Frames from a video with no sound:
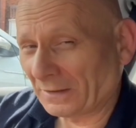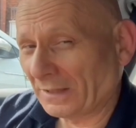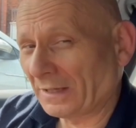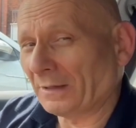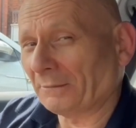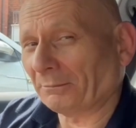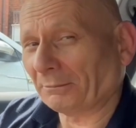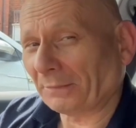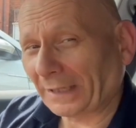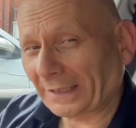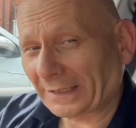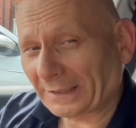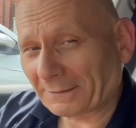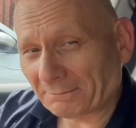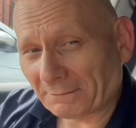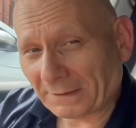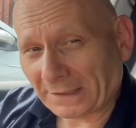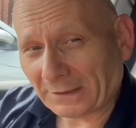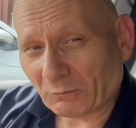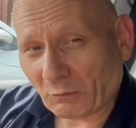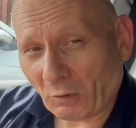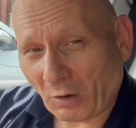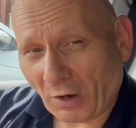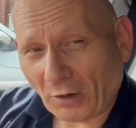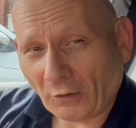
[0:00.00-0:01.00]
But in the
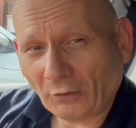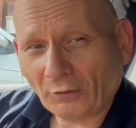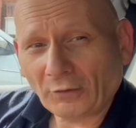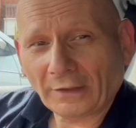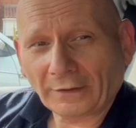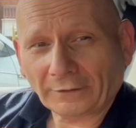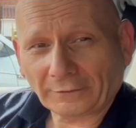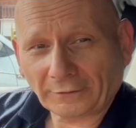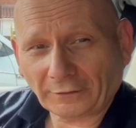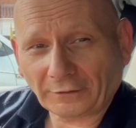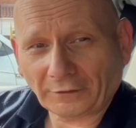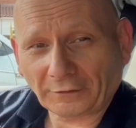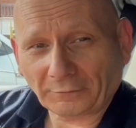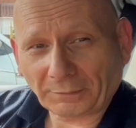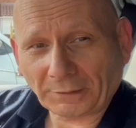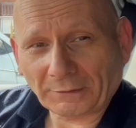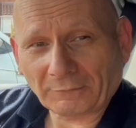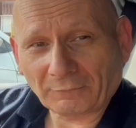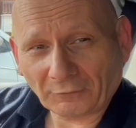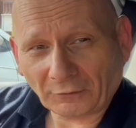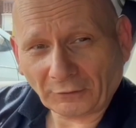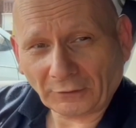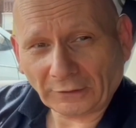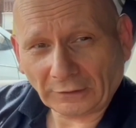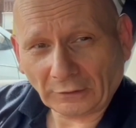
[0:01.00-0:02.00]
meanwhile, this has been
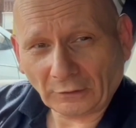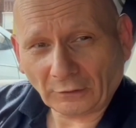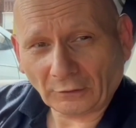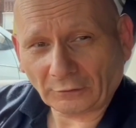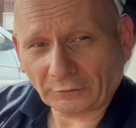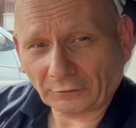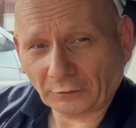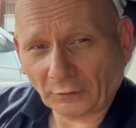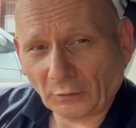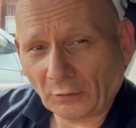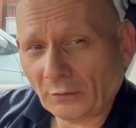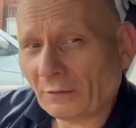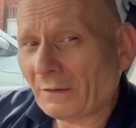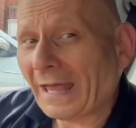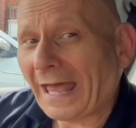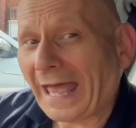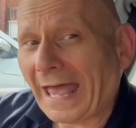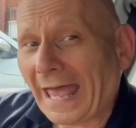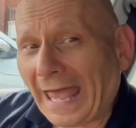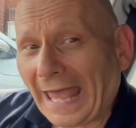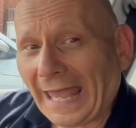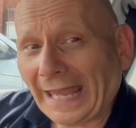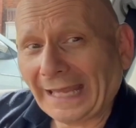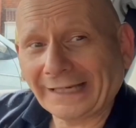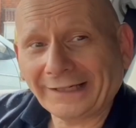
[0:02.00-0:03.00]
very useful,
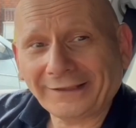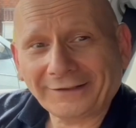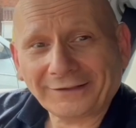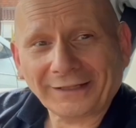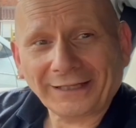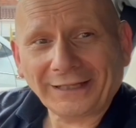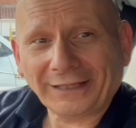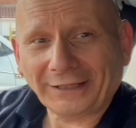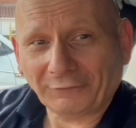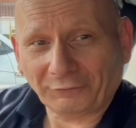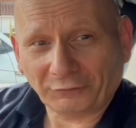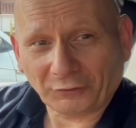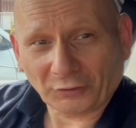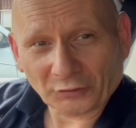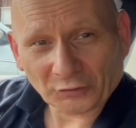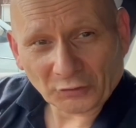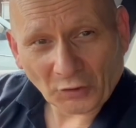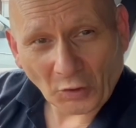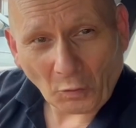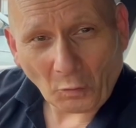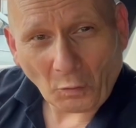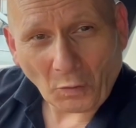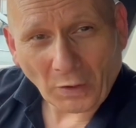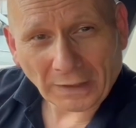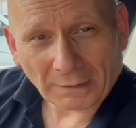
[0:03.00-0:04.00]
and if you're not
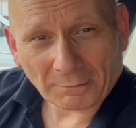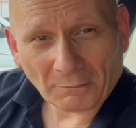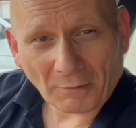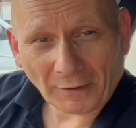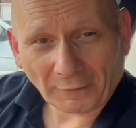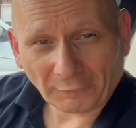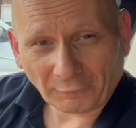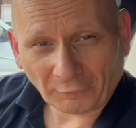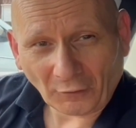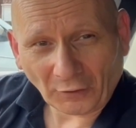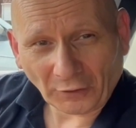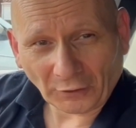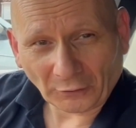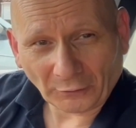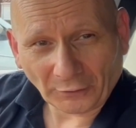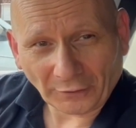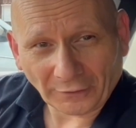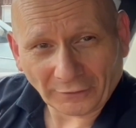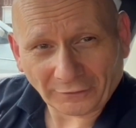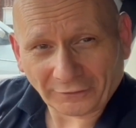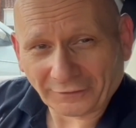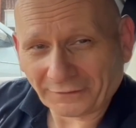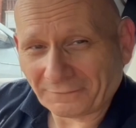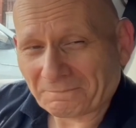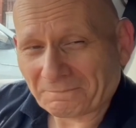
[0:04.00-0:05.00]
one of my followers,